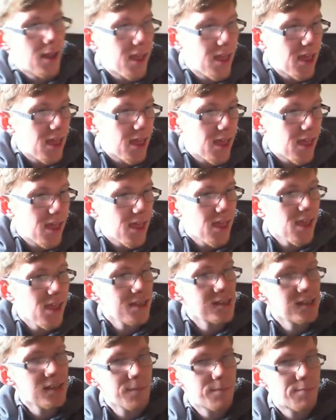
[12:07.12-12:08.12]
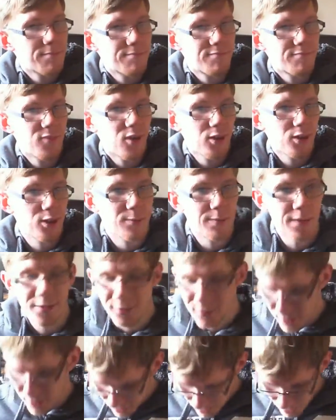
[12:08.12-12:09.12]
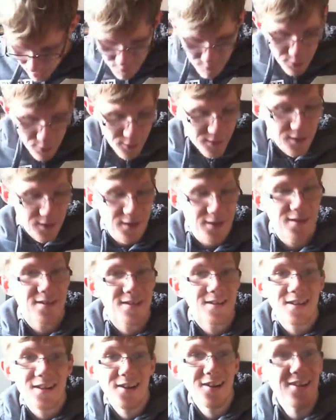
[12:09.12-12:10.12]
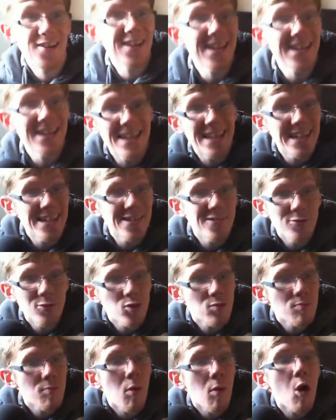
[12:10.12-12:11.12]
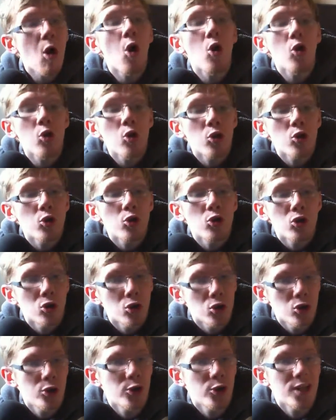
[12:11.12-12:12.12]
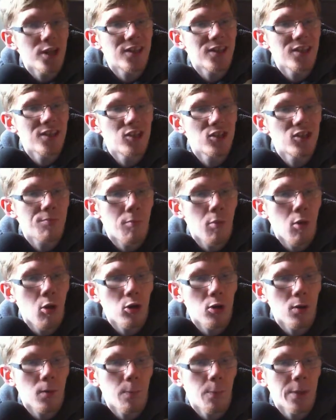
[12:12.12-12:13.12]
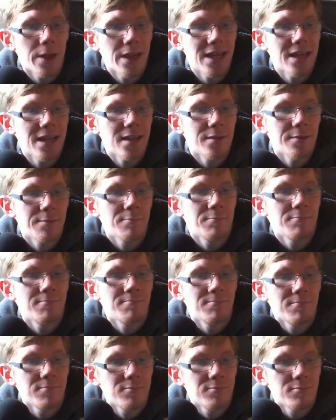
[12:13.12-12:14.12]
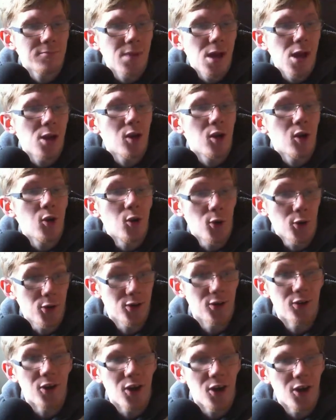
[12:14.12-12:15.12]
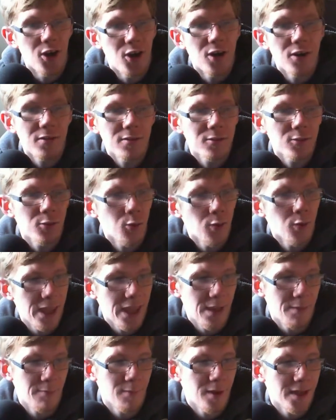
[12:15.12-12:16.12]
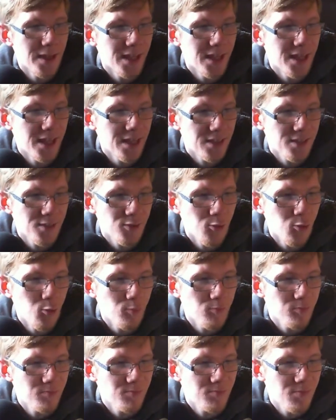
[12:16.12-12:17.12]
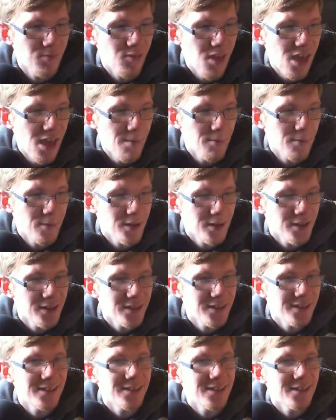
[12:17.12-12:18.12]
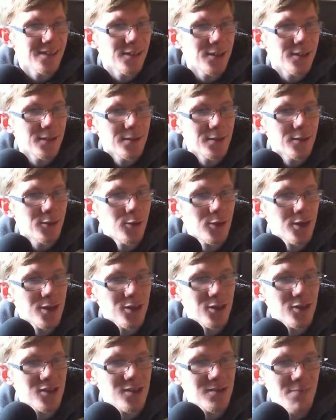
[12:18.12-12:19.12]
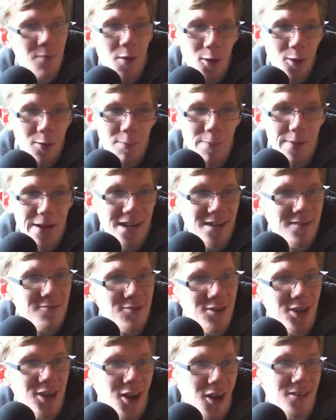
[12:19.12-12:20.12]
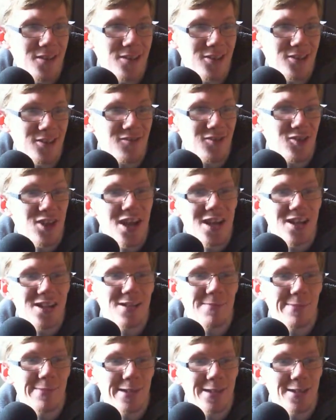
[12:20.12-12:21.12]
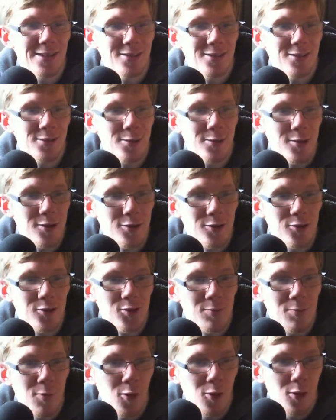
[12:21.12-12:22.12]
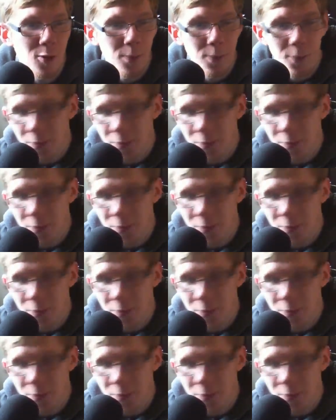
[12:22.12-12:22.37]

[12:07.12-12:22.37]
and fuck you, Parasect. But look at the little small. Look at this small bean. Look at her. Or him, I guess. Or them. Look at the small bean regardless of gender, because look at the small